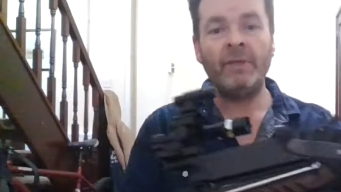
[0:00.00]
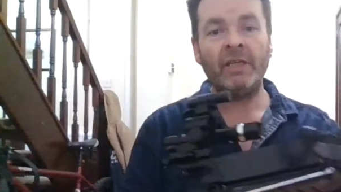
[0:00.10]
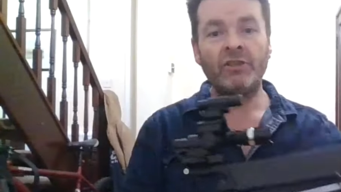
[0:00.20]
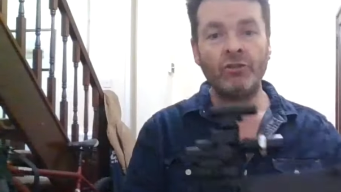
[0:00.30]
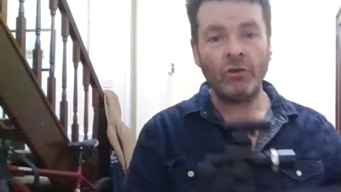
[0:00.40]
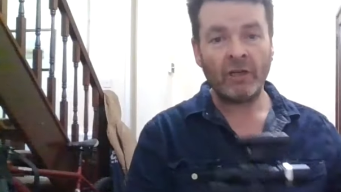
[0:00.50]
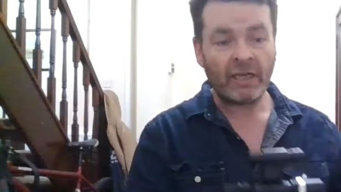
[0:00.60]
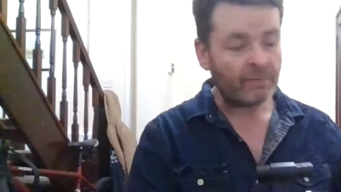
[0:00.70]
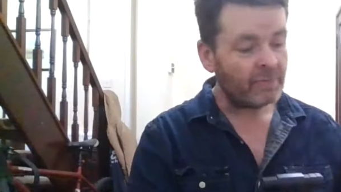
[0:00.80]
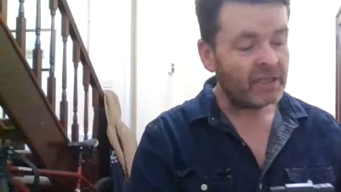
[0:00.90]
make it
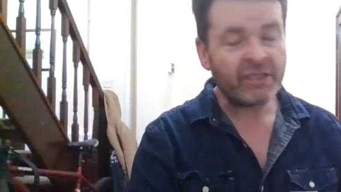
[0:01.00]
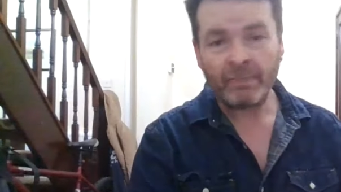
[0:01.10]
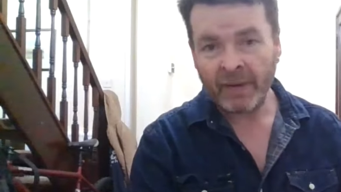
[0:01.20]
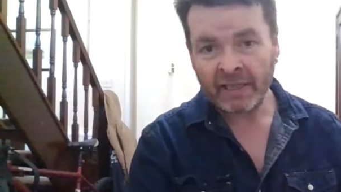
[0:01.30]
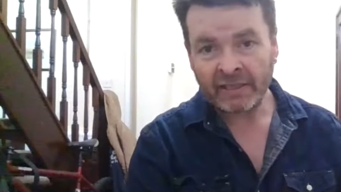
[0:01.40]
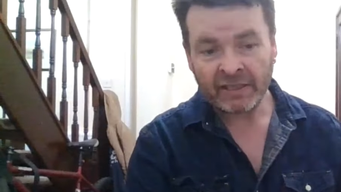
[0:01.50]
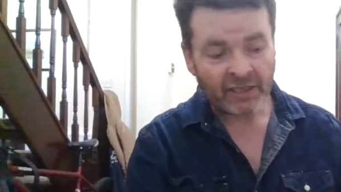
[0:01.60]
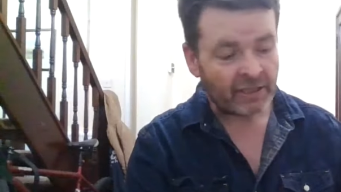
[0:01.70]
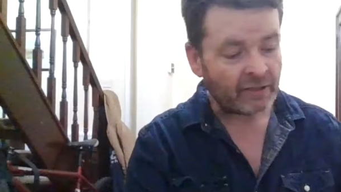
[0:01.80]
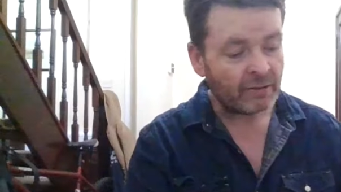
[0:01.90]
stronger. It's a bad
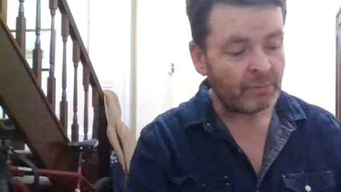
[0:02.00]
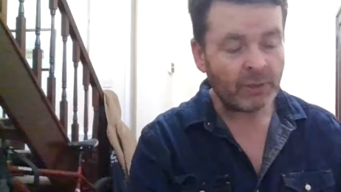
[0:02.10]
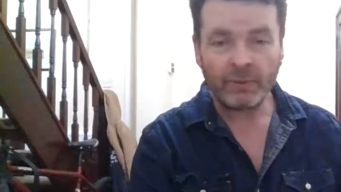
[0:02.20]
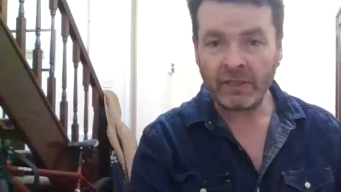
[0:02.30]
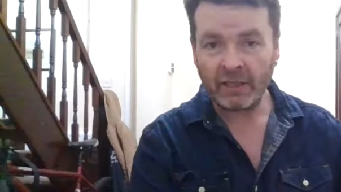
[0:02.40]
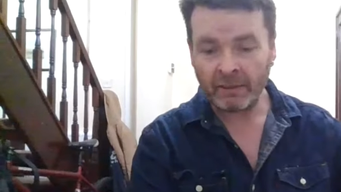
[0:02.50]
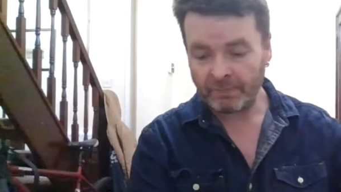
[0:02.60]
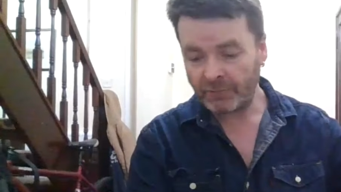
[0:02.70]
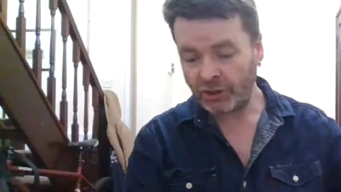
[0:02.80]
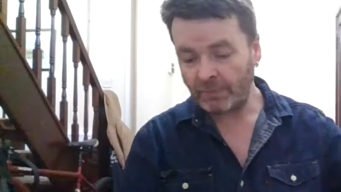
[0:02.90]
design, made with a
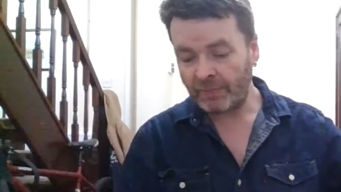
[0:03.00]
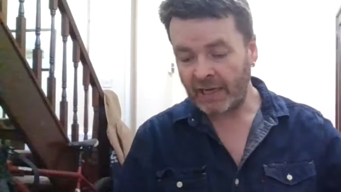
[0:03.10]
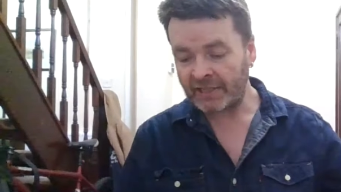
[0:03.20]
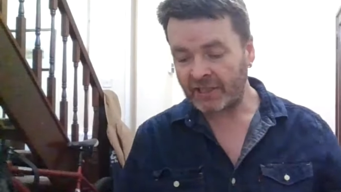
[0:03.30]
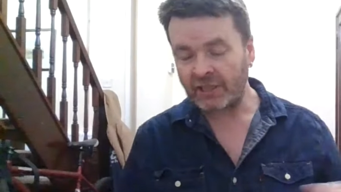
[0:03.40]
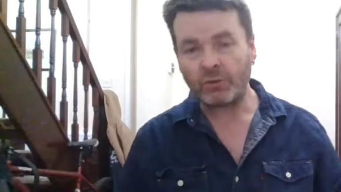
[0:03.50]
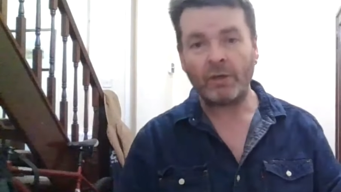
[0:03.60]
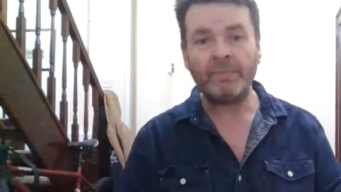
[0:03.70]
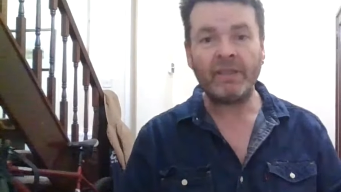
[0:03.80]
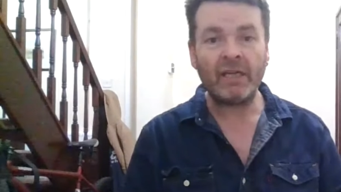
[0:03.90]
cheap plastic. So
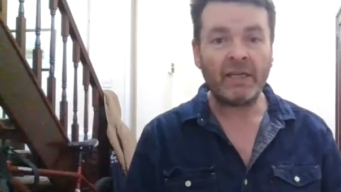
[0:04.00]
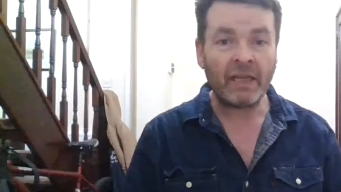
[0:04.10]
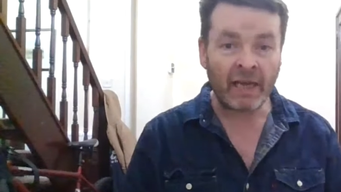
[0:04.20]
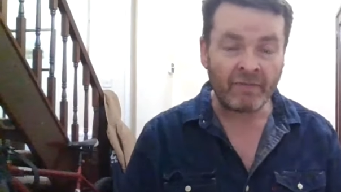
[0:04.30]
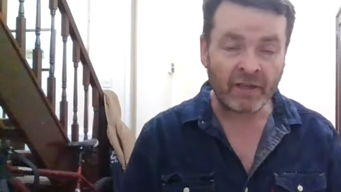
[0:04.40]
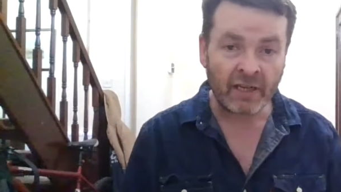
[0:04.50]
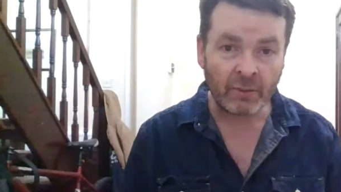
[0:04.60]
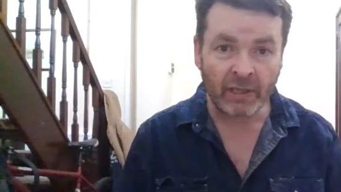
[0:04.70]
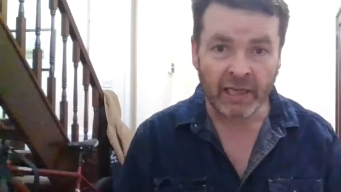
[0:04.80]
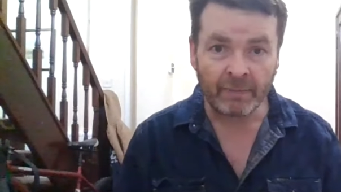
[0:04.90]
I'll be having another
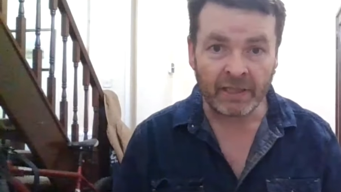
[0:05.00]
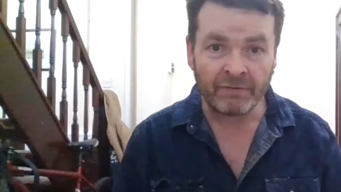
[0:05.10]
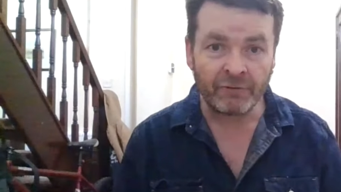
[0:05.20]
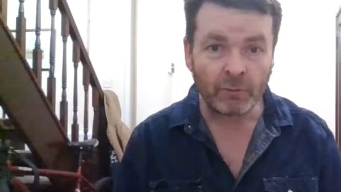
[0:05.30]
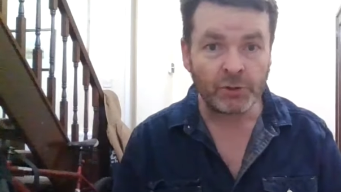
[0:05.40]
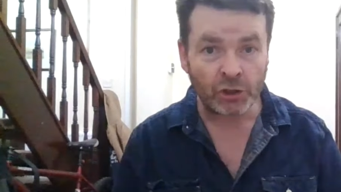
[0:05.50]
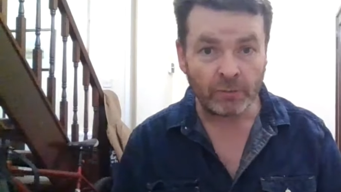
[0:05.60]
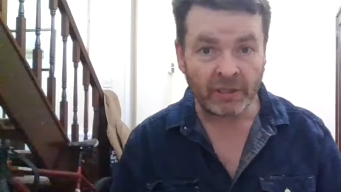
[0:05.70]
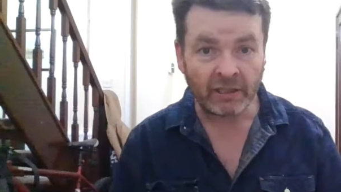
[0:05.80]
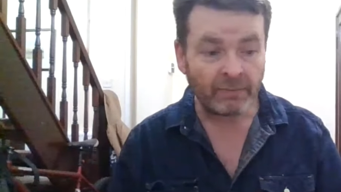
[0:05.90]
one coming in from
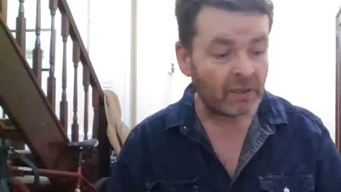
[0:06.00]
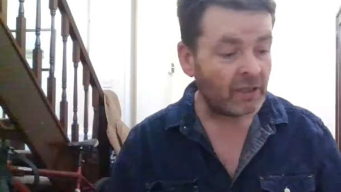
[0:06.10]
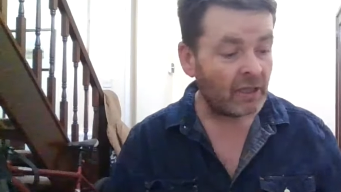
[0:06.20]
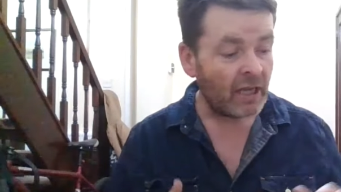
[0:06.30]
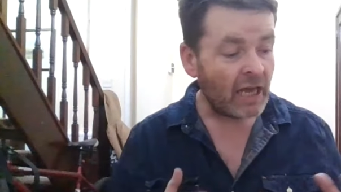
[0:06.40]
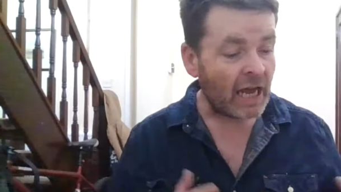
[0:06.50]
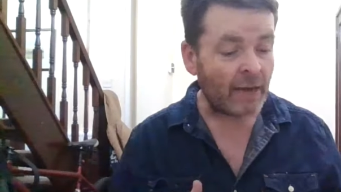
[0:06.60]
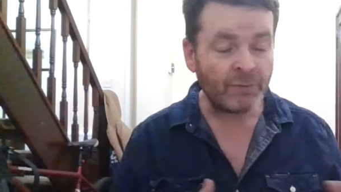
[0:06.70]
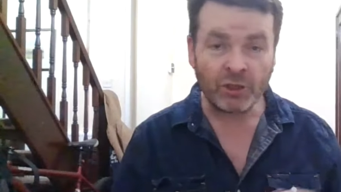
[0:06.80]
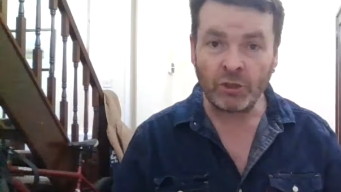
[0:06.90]
Germany
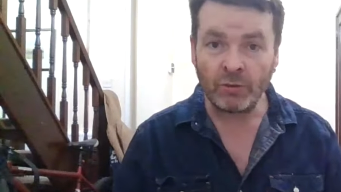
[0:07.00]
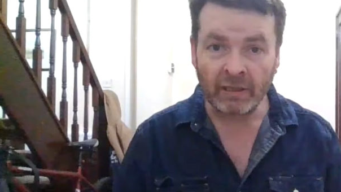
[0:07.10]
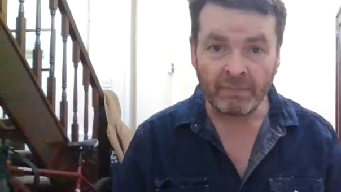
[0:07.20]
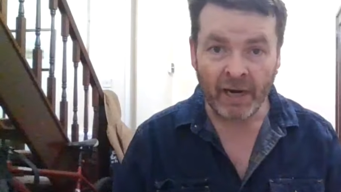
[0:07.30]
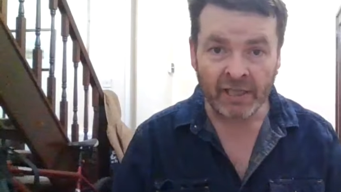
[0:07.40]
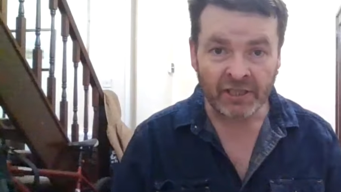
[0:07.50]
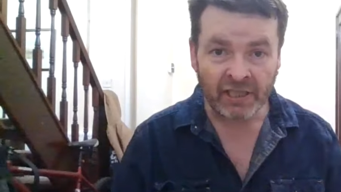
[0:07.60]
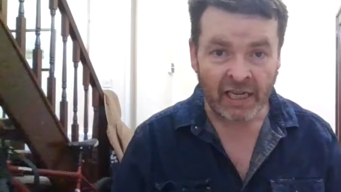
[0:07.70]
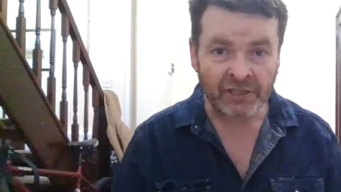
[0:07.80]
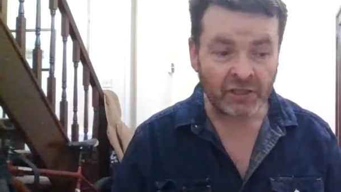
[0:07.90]
to do a comparison
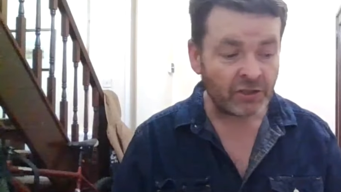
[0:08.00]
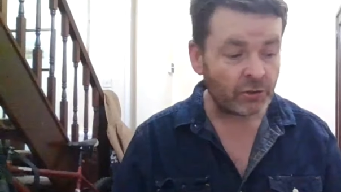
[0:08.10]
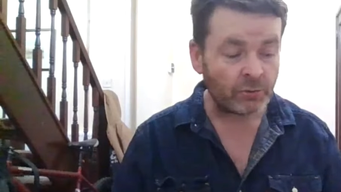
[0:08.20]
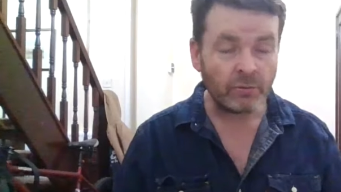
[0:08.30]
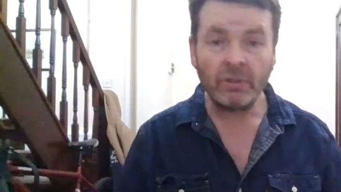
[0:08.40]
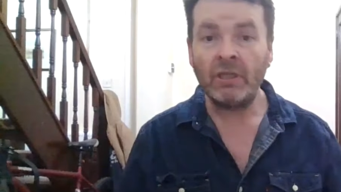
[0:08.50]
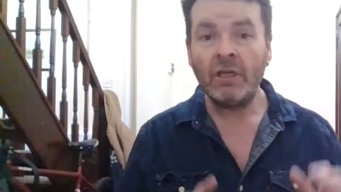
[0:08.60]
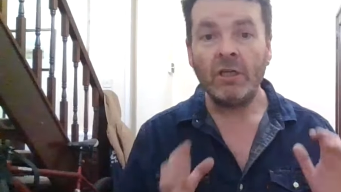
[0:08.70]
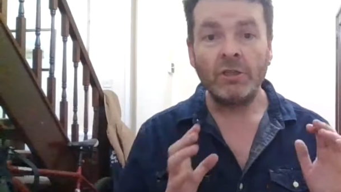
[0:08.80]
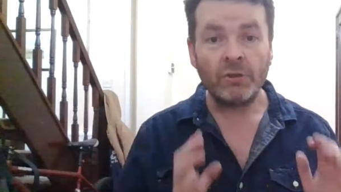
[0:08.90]
test of the two.
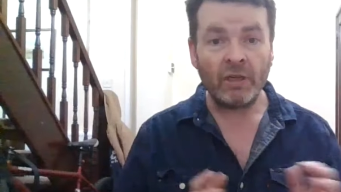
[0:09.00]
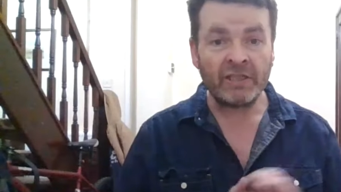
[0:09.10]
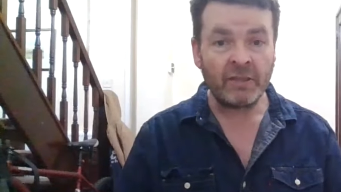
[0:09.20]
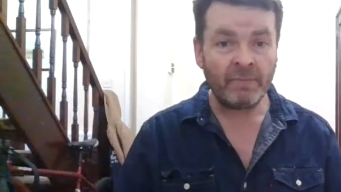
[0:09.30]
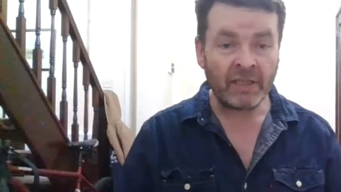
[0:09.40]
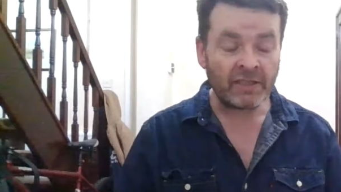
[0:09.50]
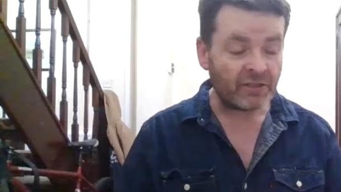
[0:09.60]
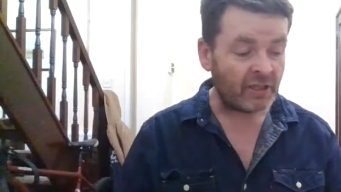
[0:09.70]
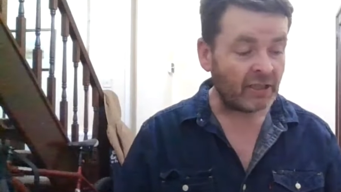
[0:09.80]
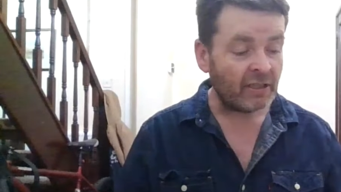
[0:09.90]
So that's the
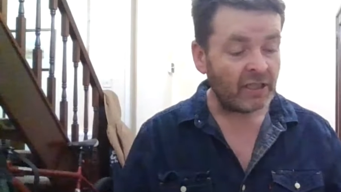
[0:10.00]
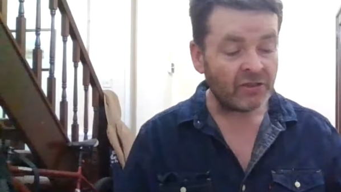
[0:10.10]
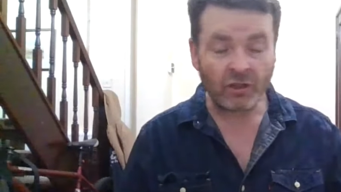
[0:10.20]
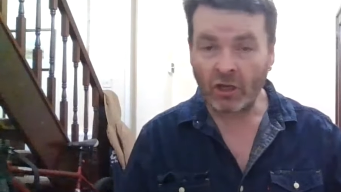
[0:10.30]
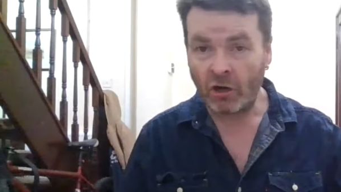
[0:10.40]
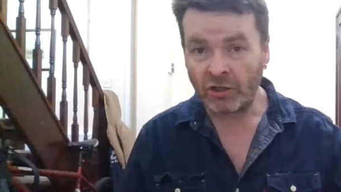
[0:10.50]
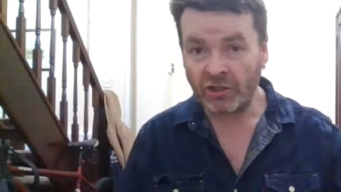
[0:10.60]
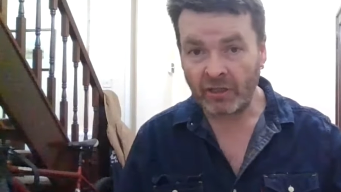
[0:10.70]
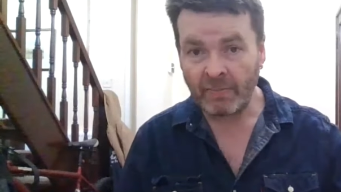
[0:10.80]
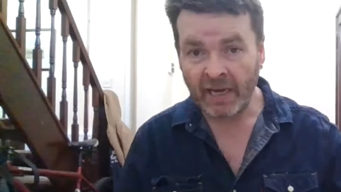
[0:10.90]
biggest thing, is the
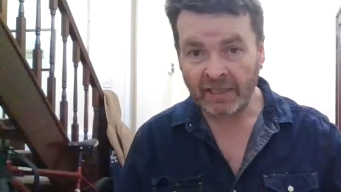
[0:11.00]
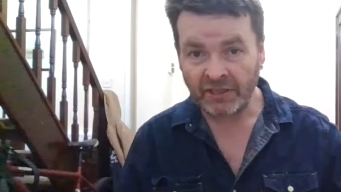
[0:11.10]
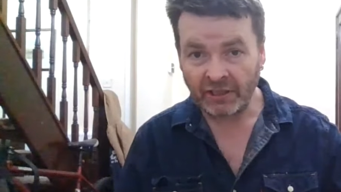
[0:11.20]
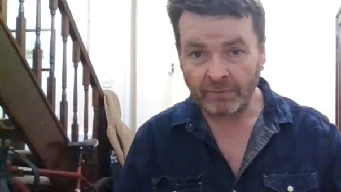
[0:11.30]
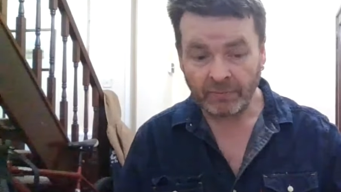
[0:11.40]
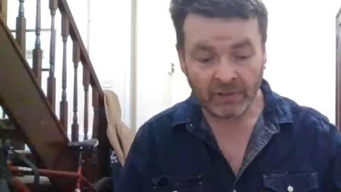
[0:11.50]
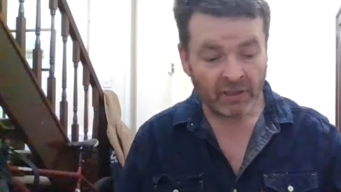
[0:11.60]
cost of the magazine.